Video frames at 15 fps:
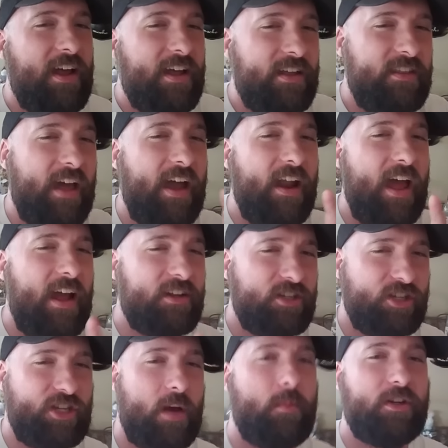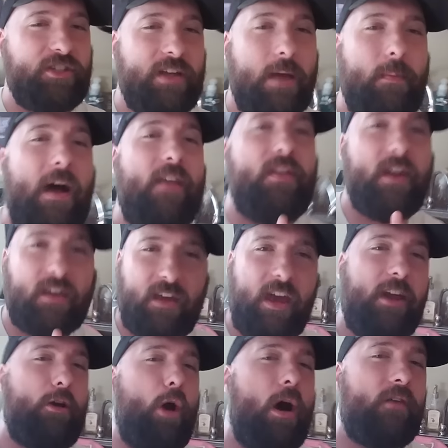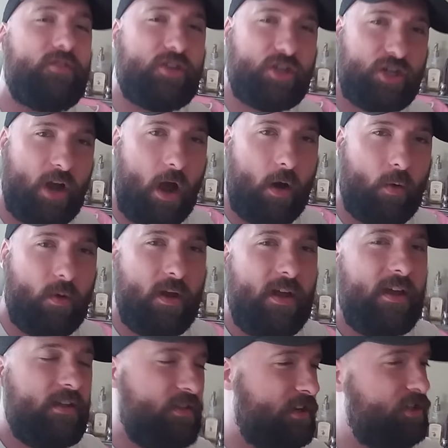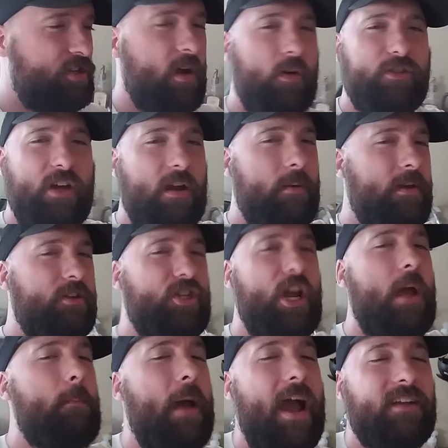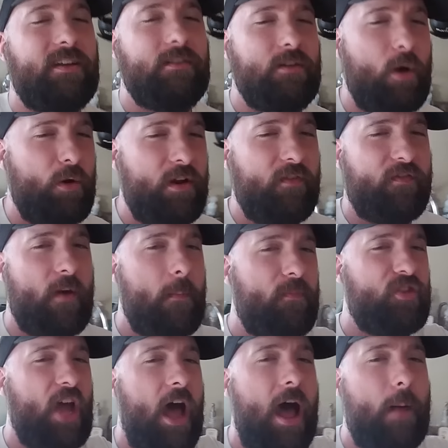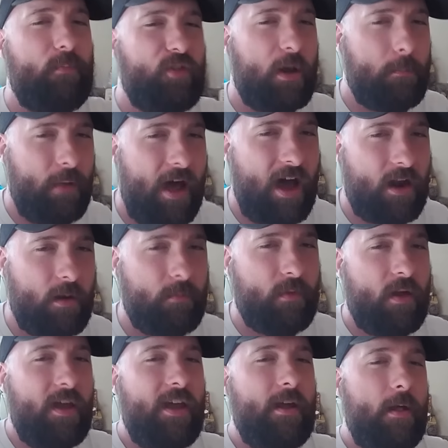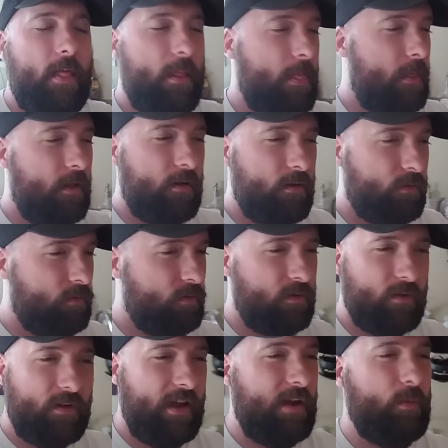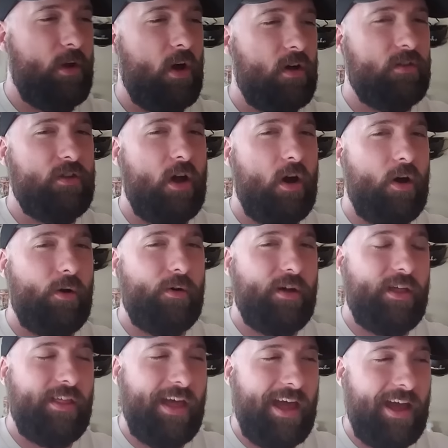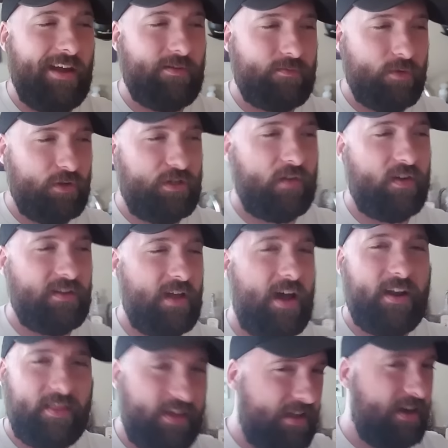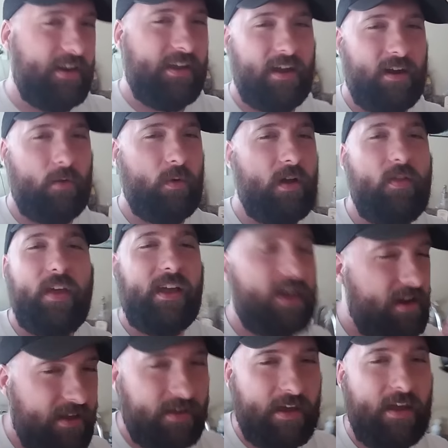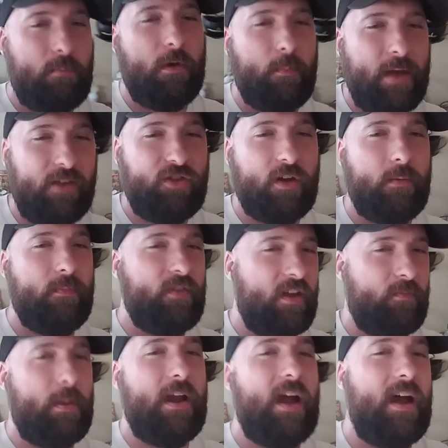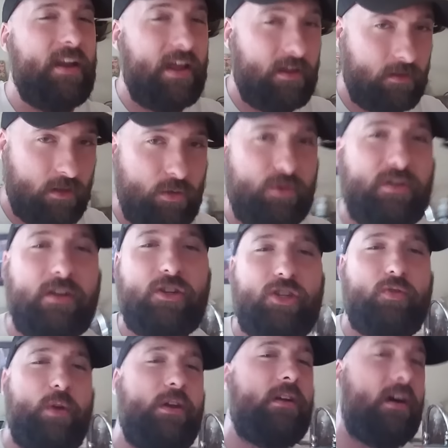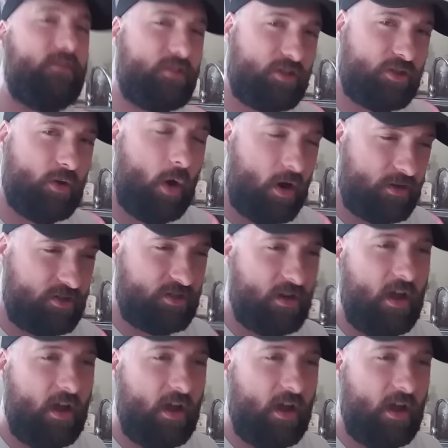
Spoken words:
that at SummerSlam, on the kickoff show, this show is going to be jam-packed and loaded from top to bottom. And we all know that Rusev and Lana, they got to get a win. They got to gain momentum. They've been on a losing streak of sorts